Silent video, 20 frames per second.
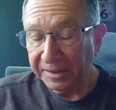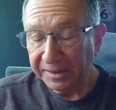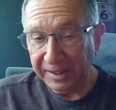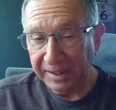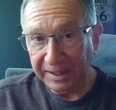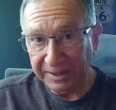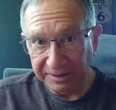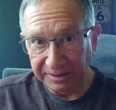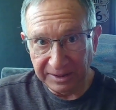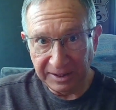
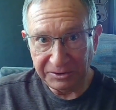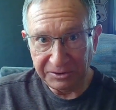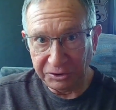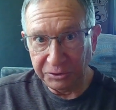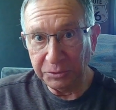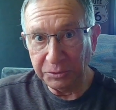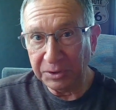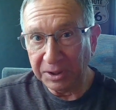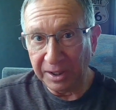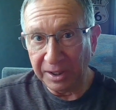that
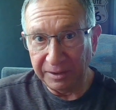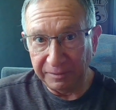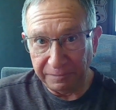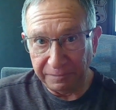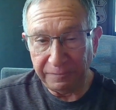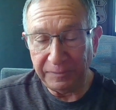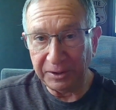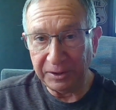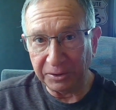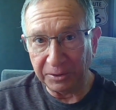lets you kind
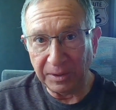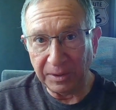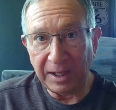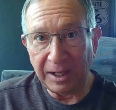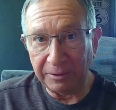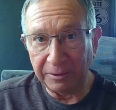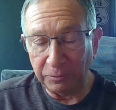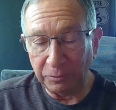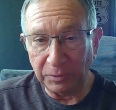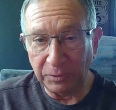of figure
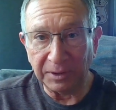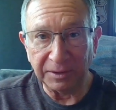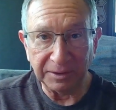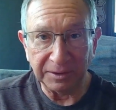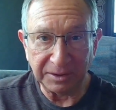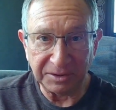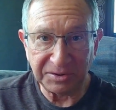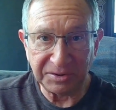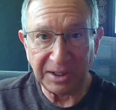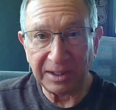out,
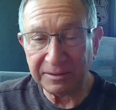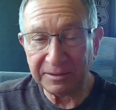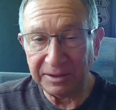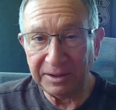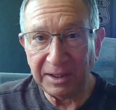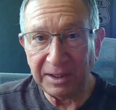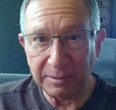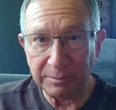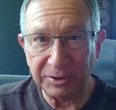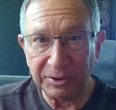well,
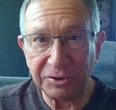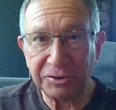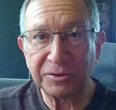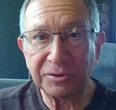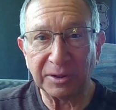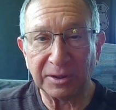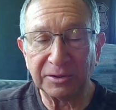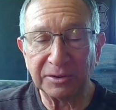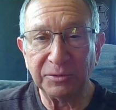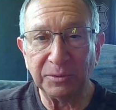exactly how much
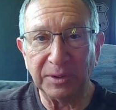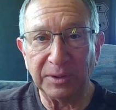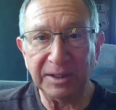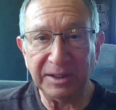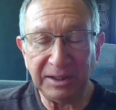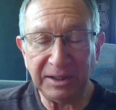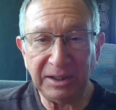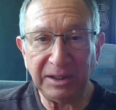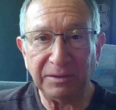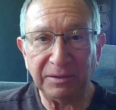truck do
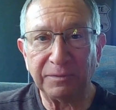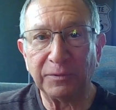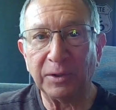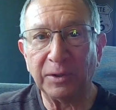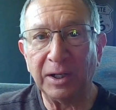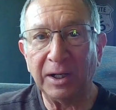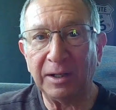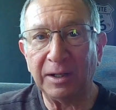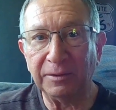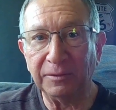I need
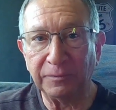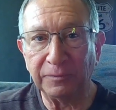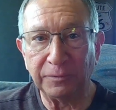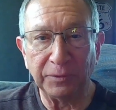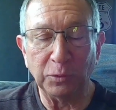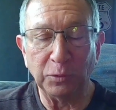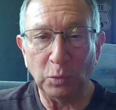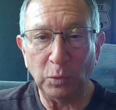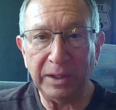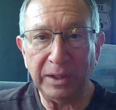for
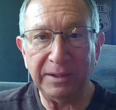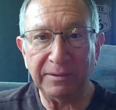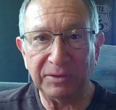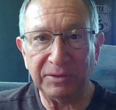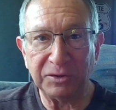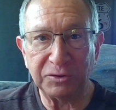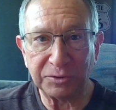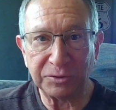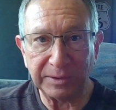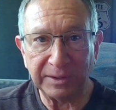the weight
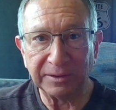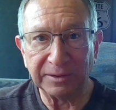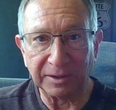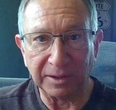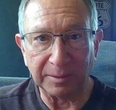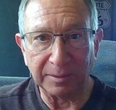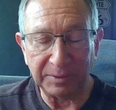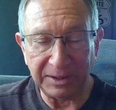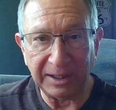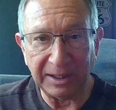of the
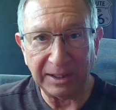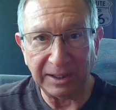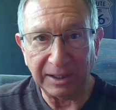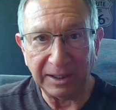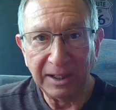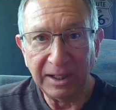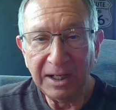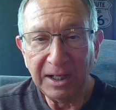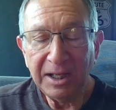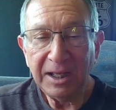trailer I'm getting.